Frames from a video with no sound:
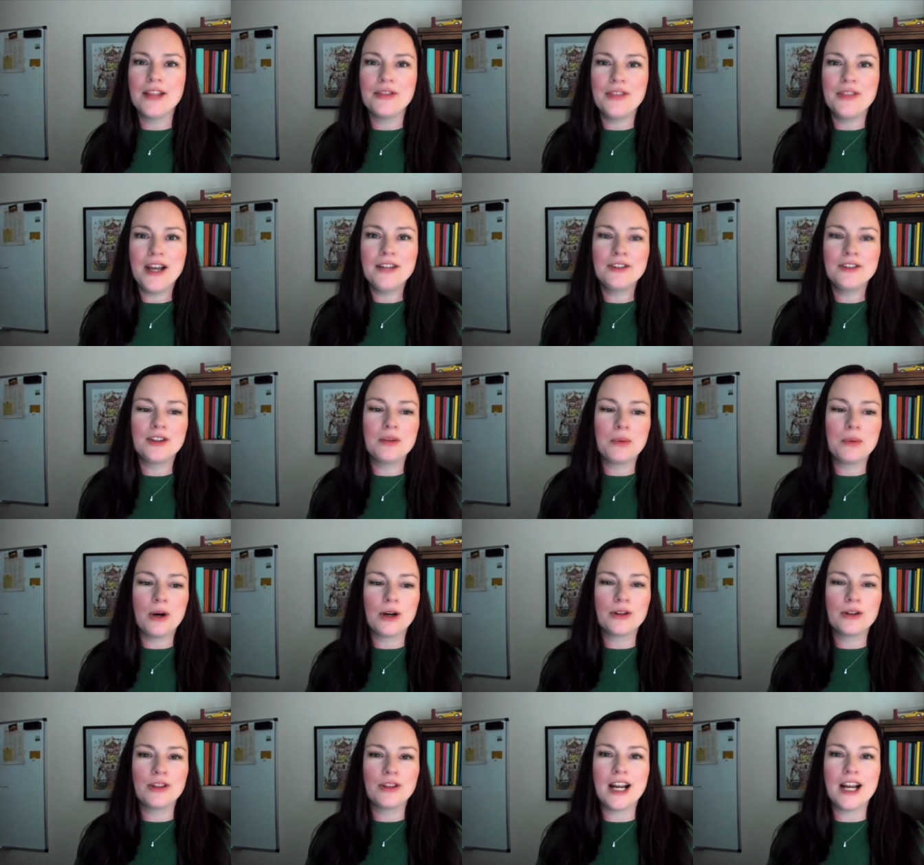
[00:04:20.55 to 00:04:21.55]
And that's the
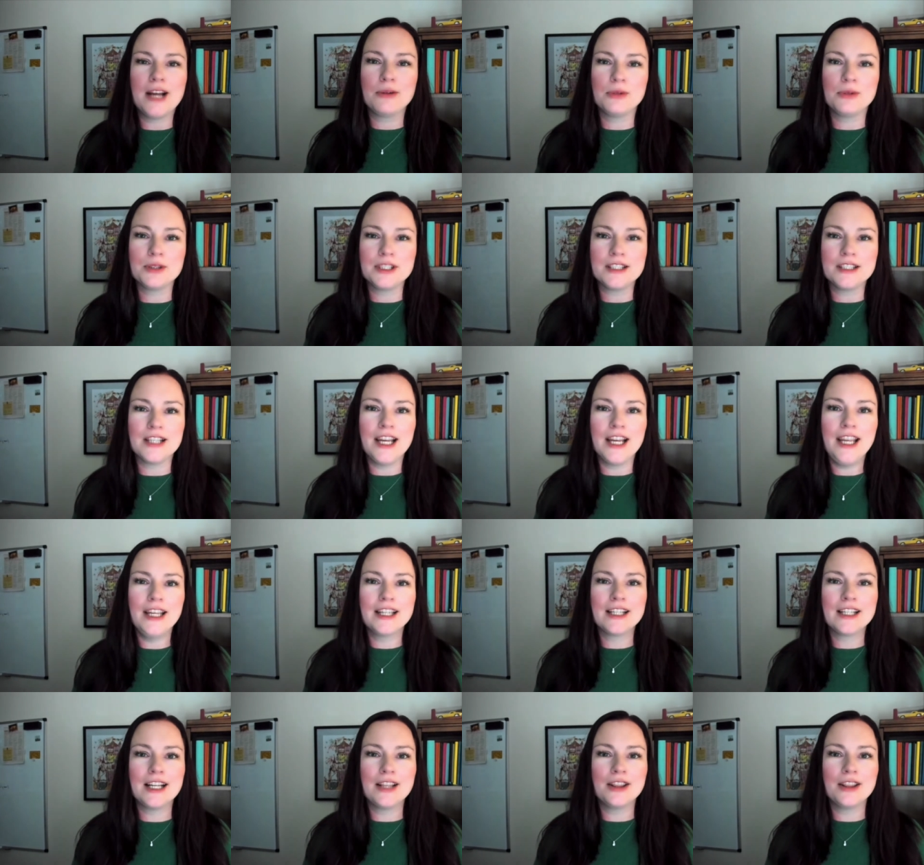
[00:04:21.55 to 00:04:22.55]
part that I really
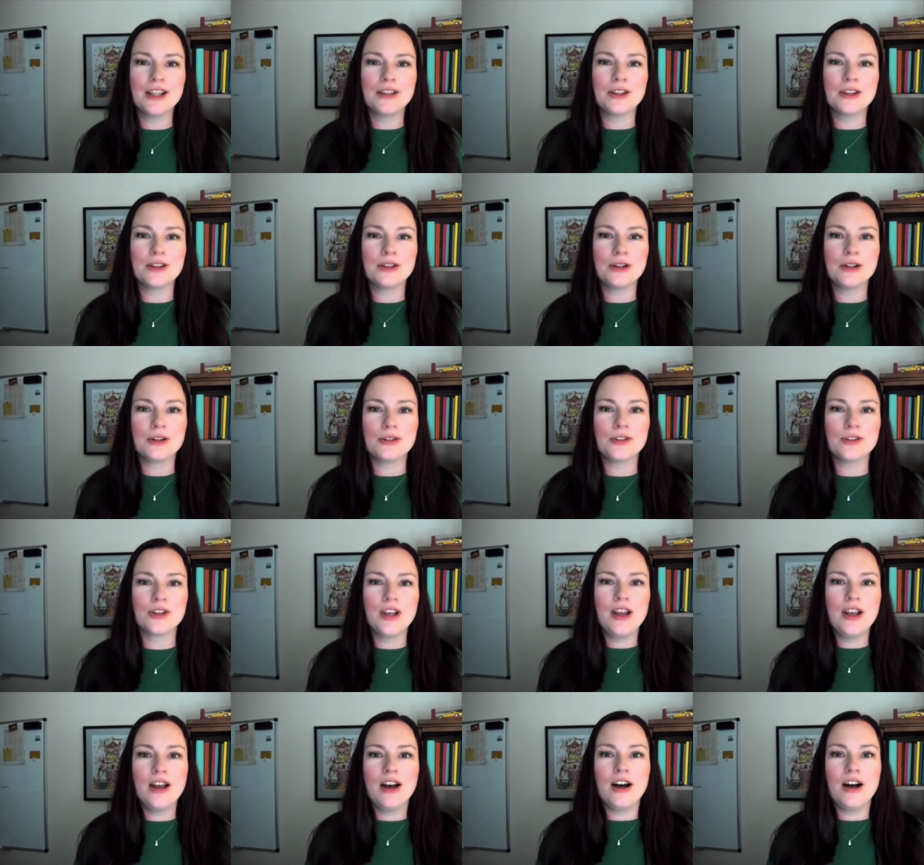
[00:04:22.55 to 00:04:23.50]
like. And I think that there's